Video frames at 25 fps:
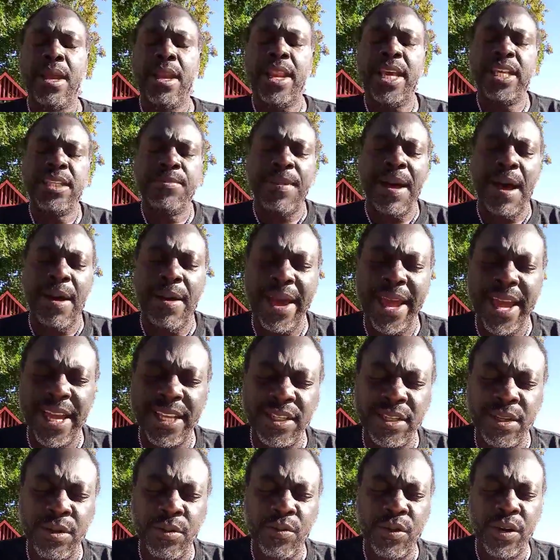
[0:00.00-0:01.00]
Let's bow our
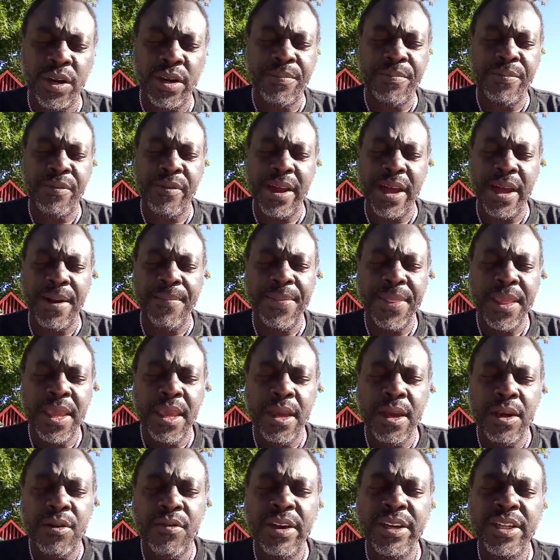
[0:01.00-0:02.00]
heads in a word of prayer.
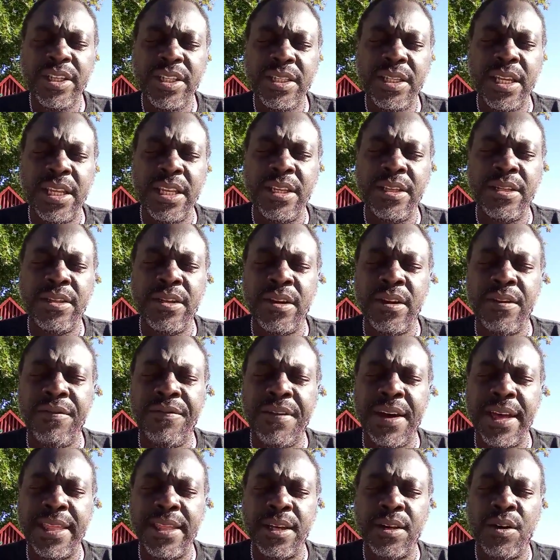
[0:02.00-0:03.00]
Gracious and eternal
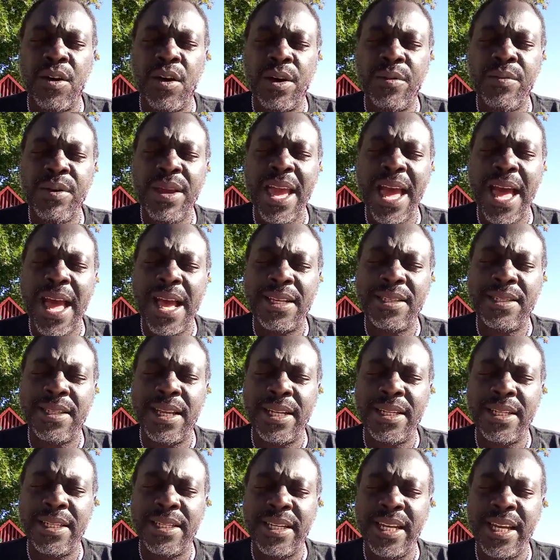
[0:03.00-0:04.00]
Father God, we ask
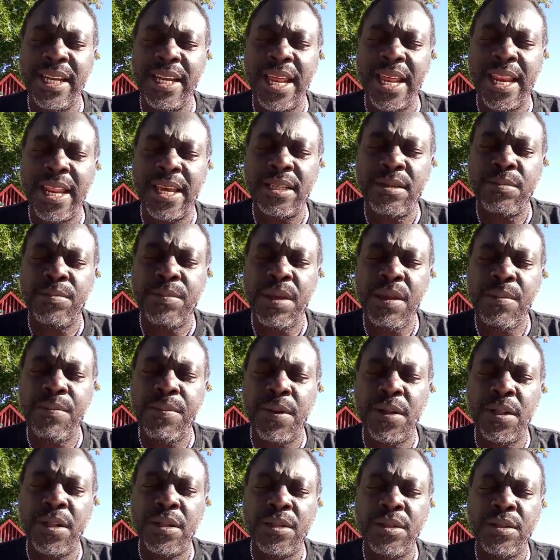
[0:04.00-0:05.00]
that today that as
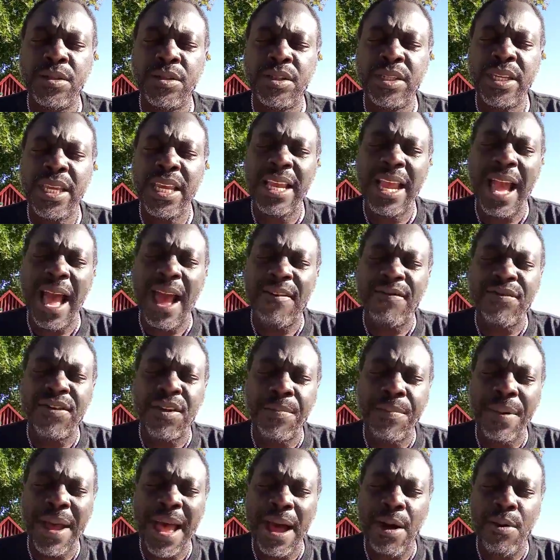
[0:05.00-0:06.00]
people seek after
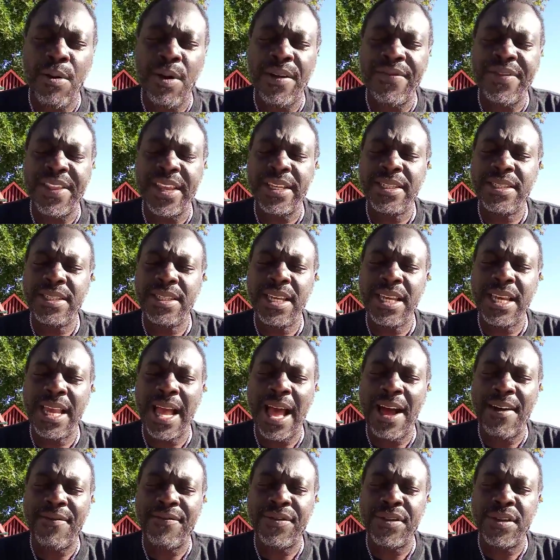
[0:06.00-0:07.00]
power, they seek
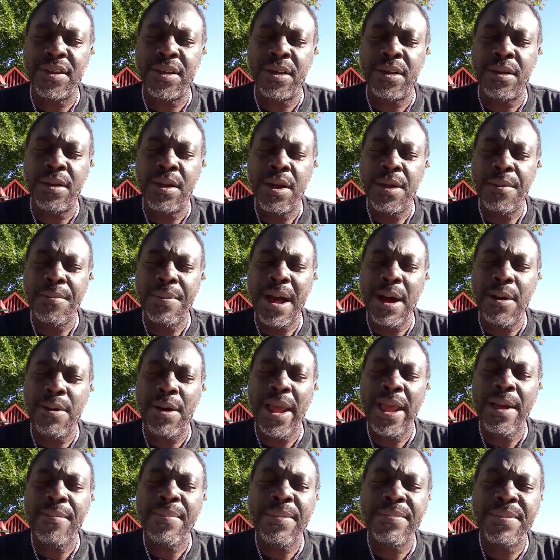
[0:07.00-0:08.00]
after power,
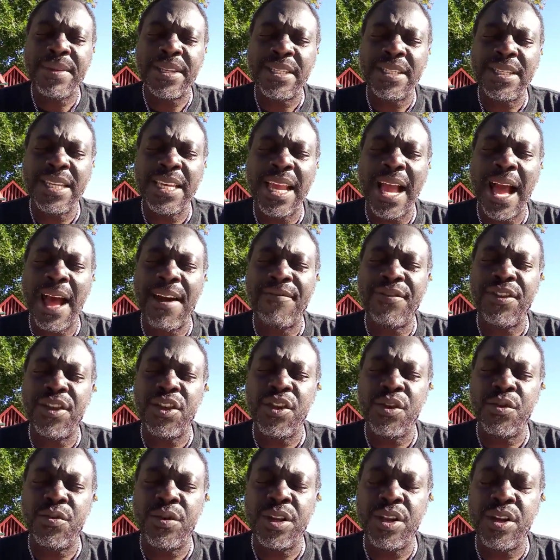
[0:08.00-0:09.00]
help them to seek after
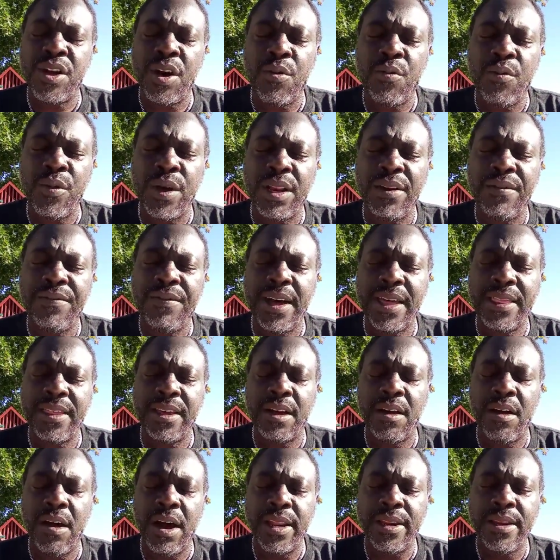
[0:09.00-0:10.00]
you and your will, Father
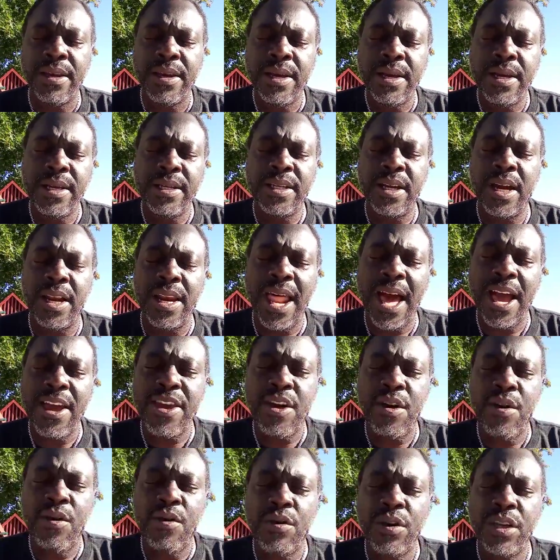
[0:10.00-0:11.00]
God, to allow
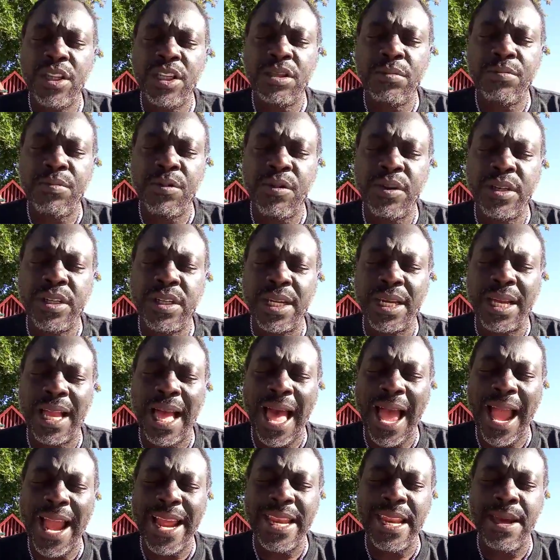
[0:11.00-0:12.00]
your Holy Spirit to
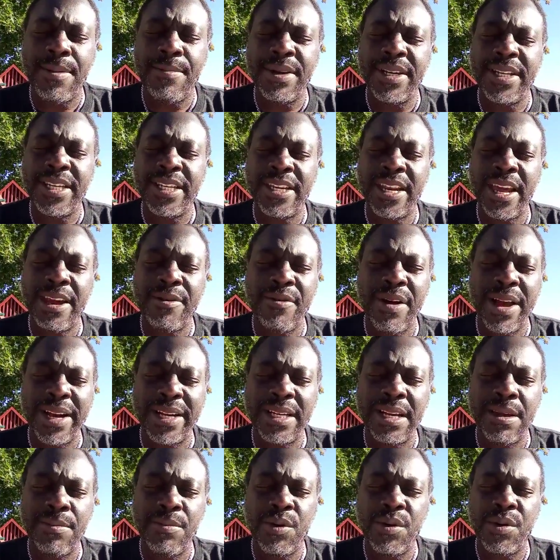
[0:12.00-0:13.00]
guide them and to
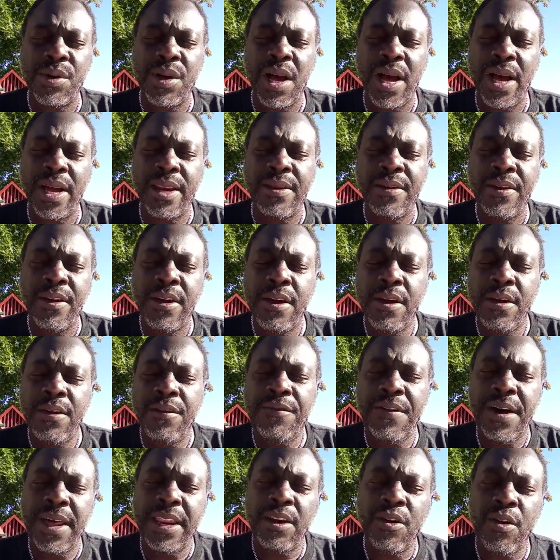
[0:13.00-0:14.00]
direct them, O God.
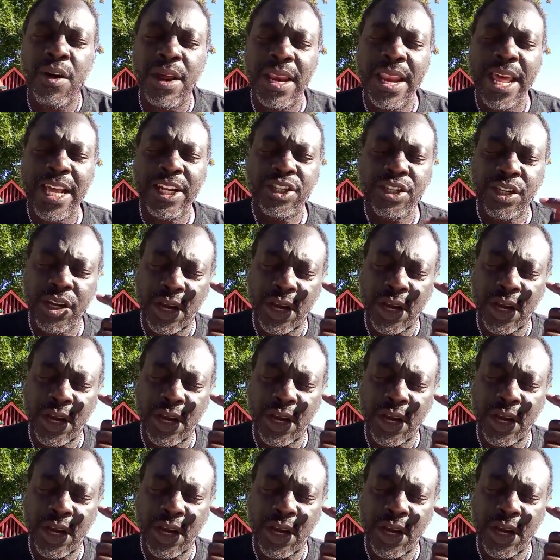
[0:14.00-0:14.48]
Father God, let